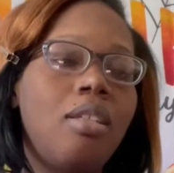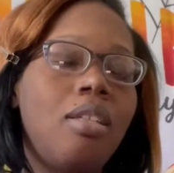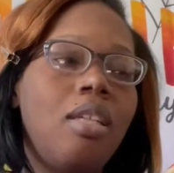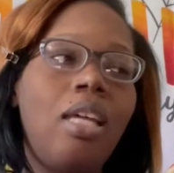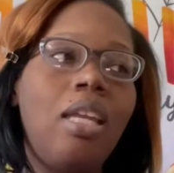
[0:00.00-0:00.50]

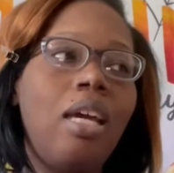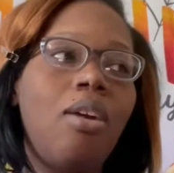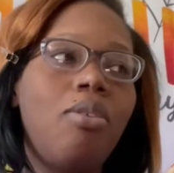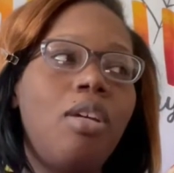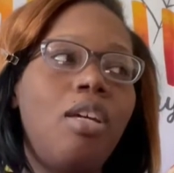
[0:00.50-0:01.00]
And then they
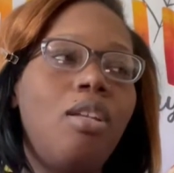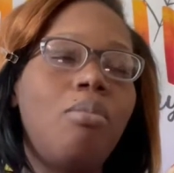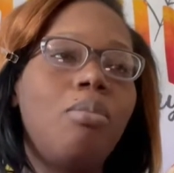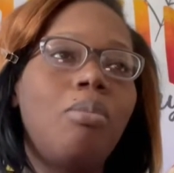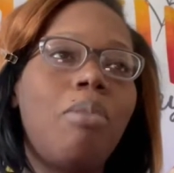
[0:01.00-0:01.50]
gonna give you
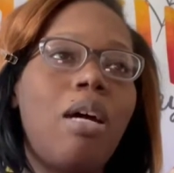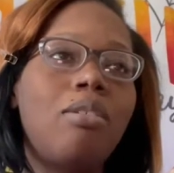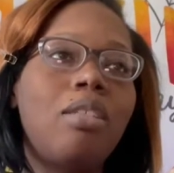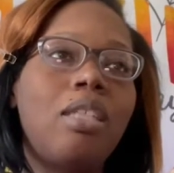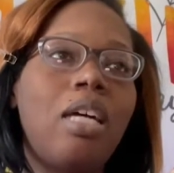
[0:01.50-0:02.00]
them little
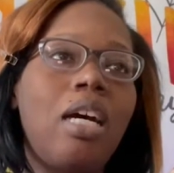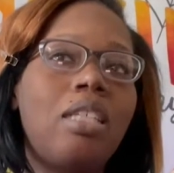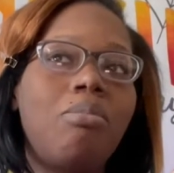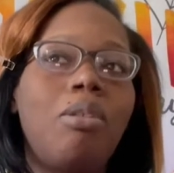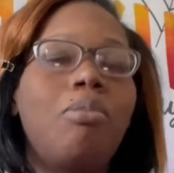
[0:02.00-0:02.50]
bottles at the
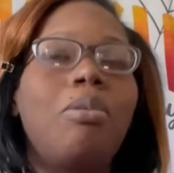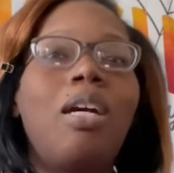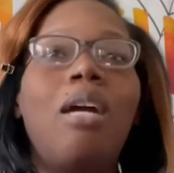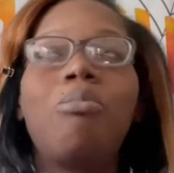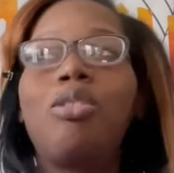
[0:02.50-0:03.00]
hospital,
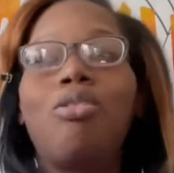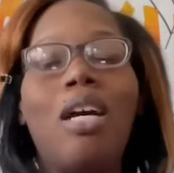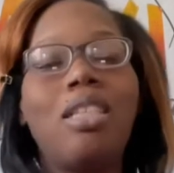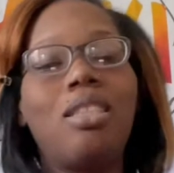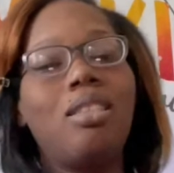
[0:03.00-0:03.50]
but I'm gonna
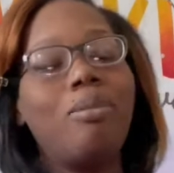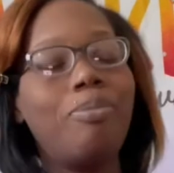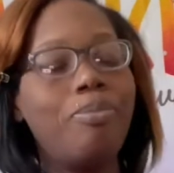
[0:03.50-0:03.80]
try to